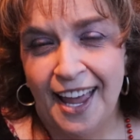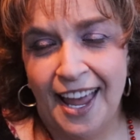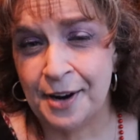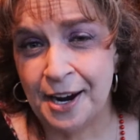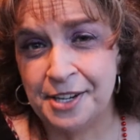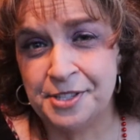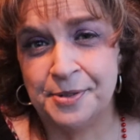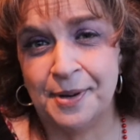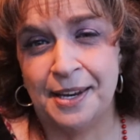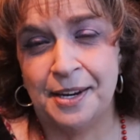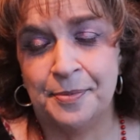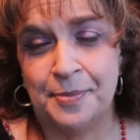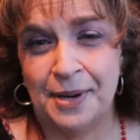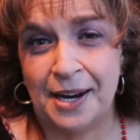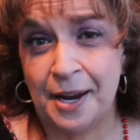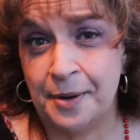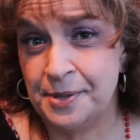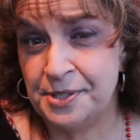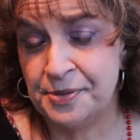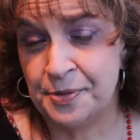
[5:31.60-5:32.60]
Graduated
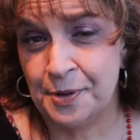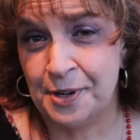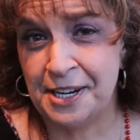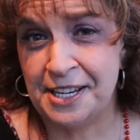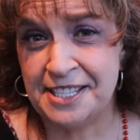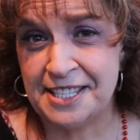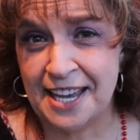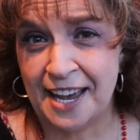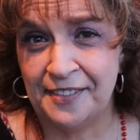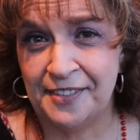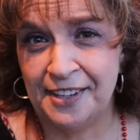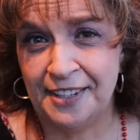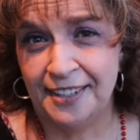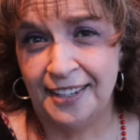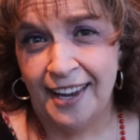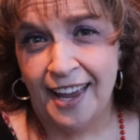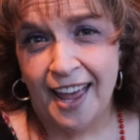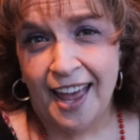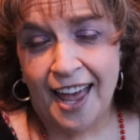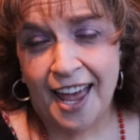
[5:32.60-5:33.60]
when I was 47.
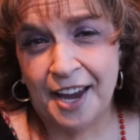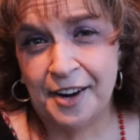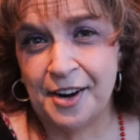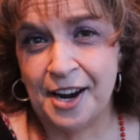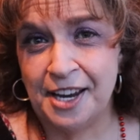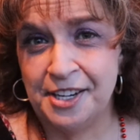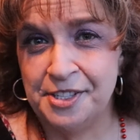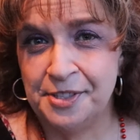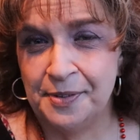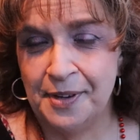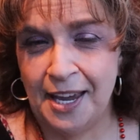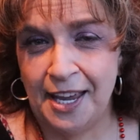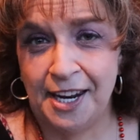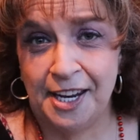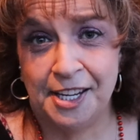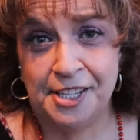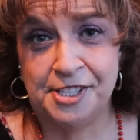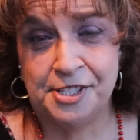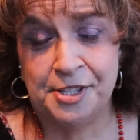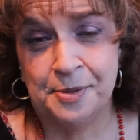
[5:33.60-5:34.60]
I
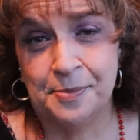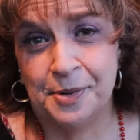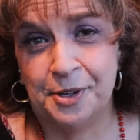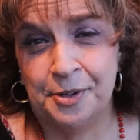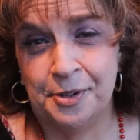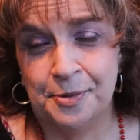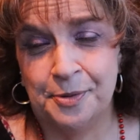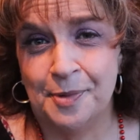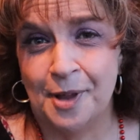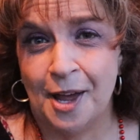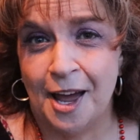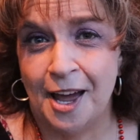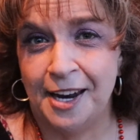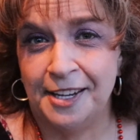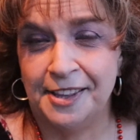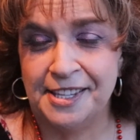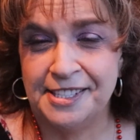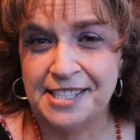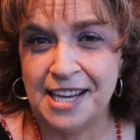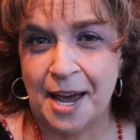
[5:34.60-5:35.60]
graduated summa cum
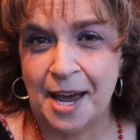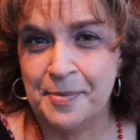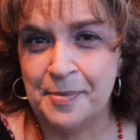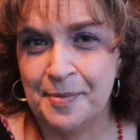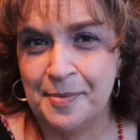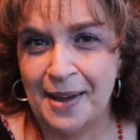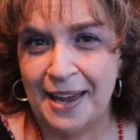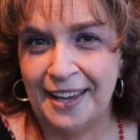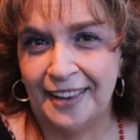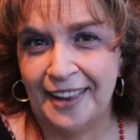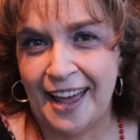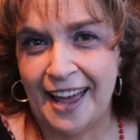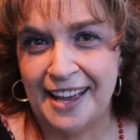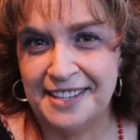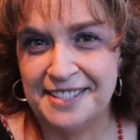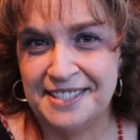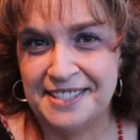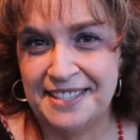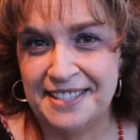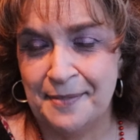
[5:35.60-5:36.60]
laude at the top of my
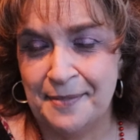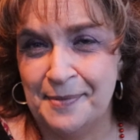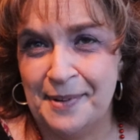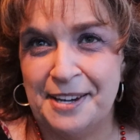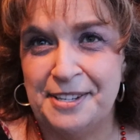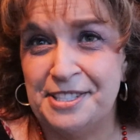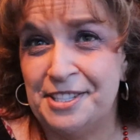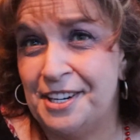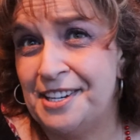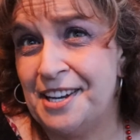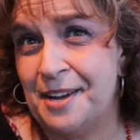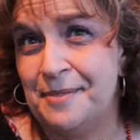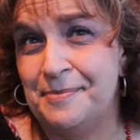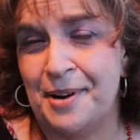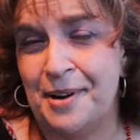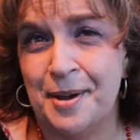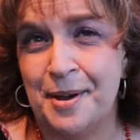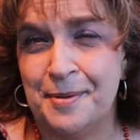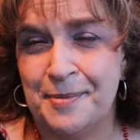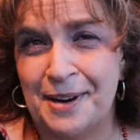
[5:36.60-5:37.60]
class, something I should have done
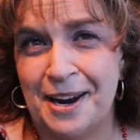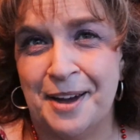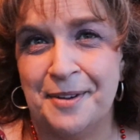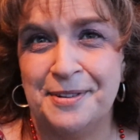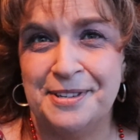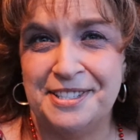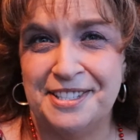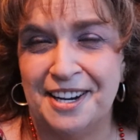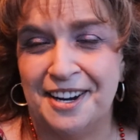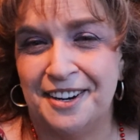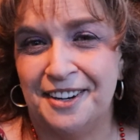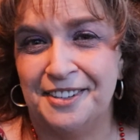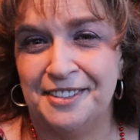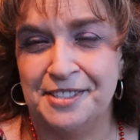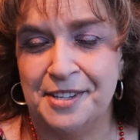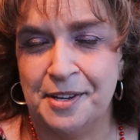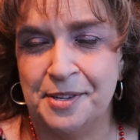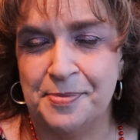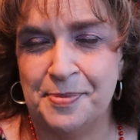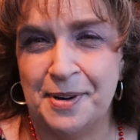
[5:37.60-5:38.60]
probably when I was younger,
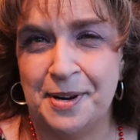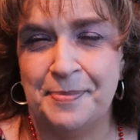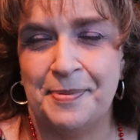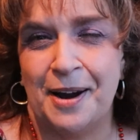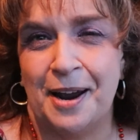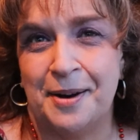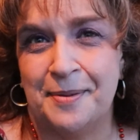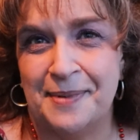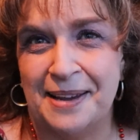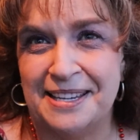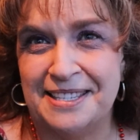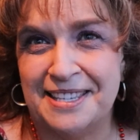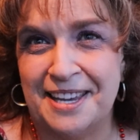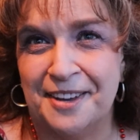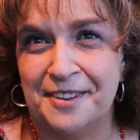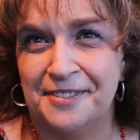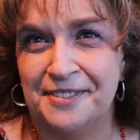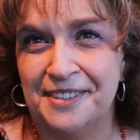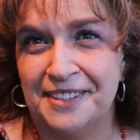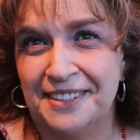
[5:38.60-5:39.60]
so I was pretty proud of myself.